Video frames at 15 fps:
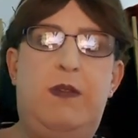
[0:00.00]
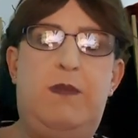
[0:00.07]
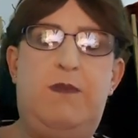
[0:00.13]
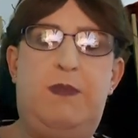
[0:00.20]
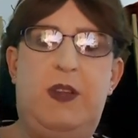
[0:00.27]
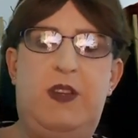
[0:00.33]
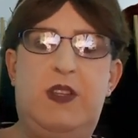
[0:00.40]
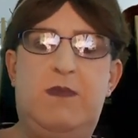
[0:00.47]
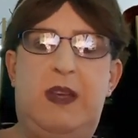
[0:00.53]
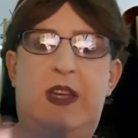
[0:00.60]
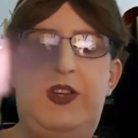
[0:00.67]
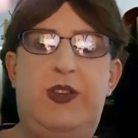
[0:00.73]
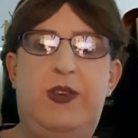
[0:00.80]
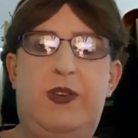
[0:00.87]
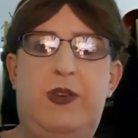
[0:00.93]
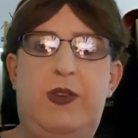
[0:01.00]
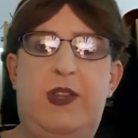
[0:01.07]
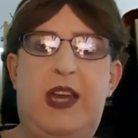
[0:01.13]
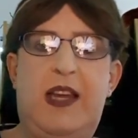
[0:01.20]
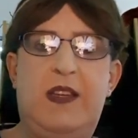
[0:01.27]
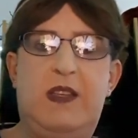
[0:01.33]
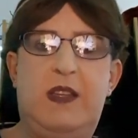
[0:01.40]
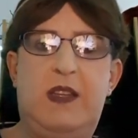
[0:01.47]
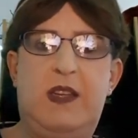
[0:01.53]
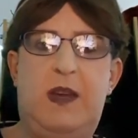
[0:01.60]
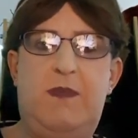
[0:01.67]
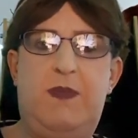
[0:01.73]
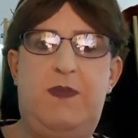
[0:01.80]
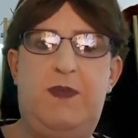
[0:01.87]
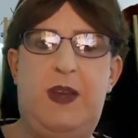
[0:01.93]
But just make sure that's the
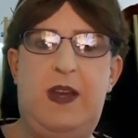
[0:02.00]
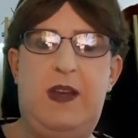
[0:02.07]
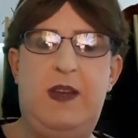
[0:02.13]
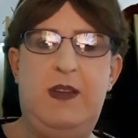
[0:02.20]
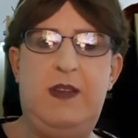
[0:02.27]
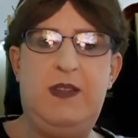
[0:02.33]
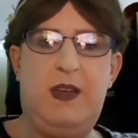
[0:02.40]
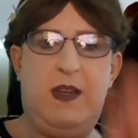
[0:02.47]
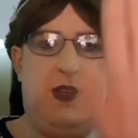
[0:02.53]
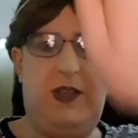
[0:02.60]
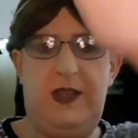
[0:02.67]
type of size